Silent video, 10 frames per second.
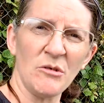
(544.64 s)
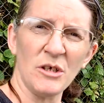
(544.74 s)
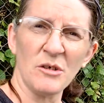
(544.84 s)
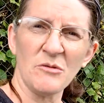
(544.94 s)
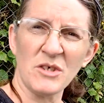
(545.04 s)

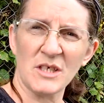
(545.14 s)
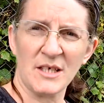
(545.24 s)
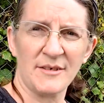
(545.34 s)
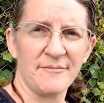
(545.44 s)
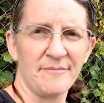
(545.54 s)
use,
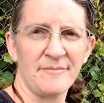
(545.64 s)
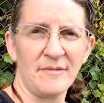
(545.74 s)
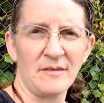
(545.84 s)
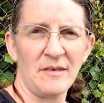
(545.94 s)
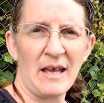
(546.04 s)

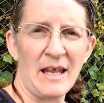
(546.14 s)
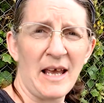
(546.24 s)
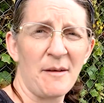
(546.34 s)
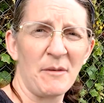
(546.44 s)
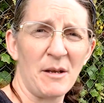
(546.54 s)
and
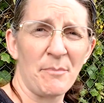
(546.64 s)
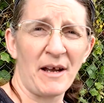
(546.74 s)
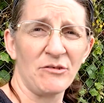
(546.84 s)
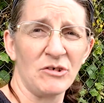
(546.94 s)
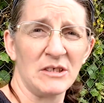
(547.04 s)
how many
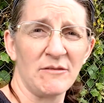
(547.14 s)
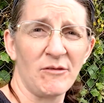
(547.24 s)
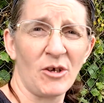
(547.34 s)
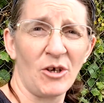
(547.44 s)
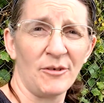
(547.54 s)
batteries have
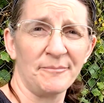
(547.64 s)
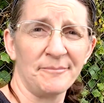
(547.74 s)
you got?